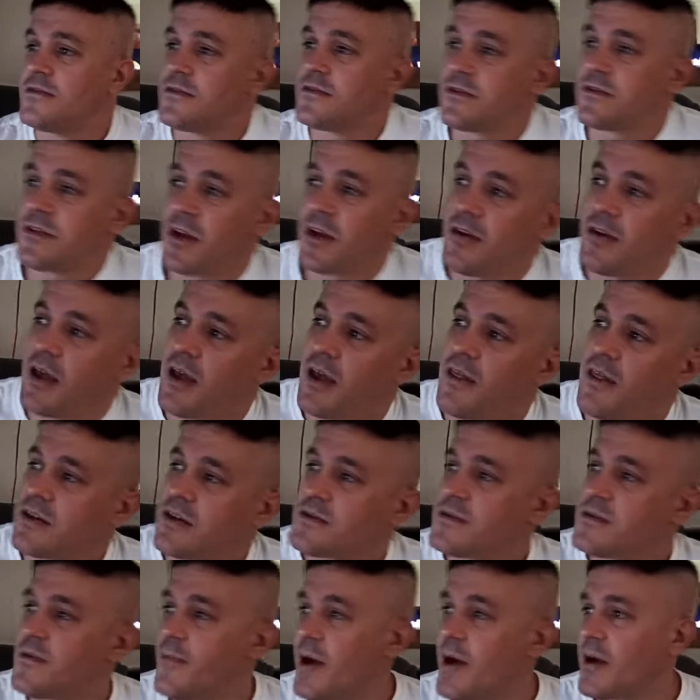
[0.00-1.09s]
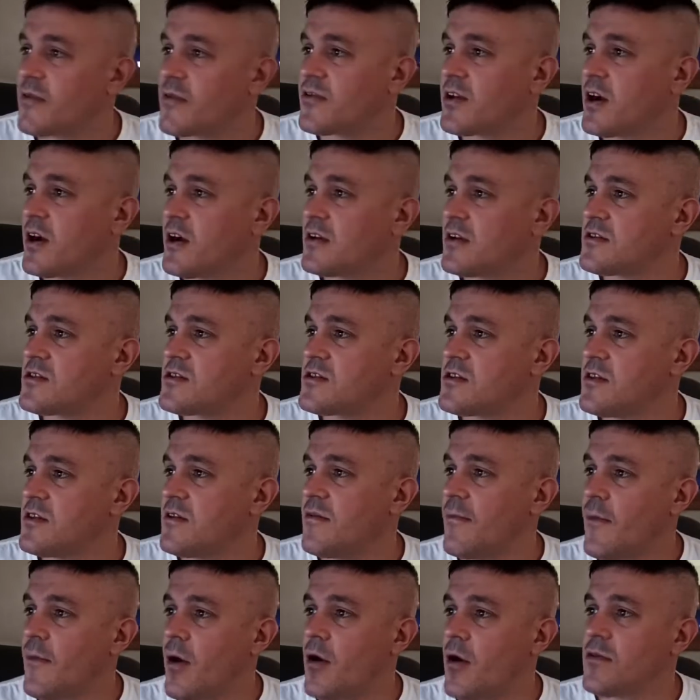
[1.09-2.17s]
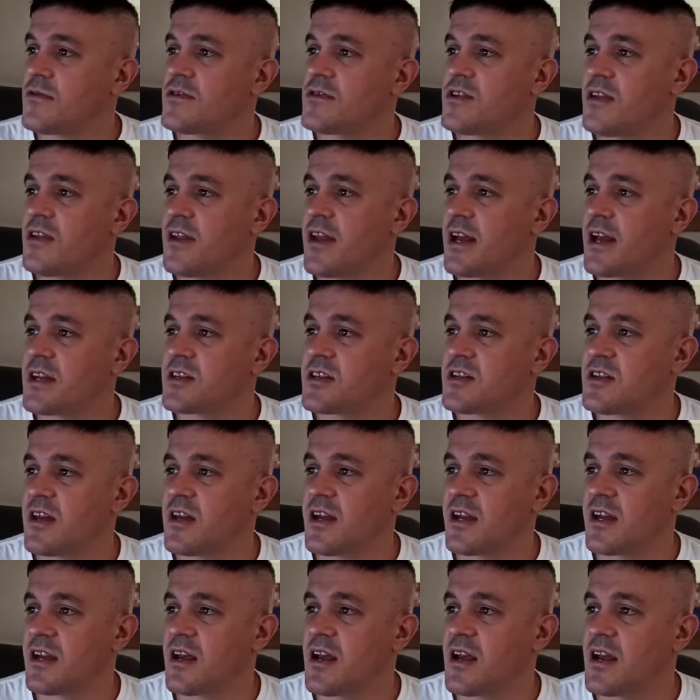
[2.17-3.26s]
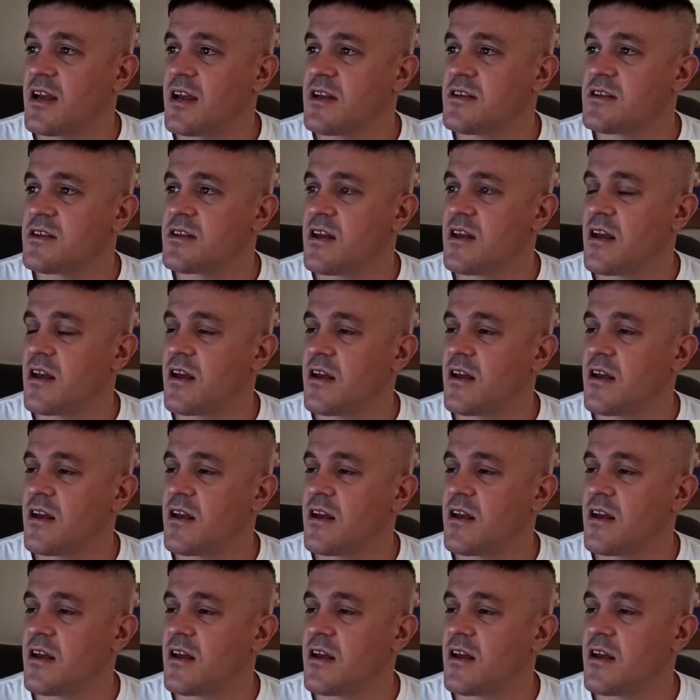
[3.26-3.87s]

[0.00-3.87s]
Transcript: So yeah, that's the mouth guards. On to the next thing is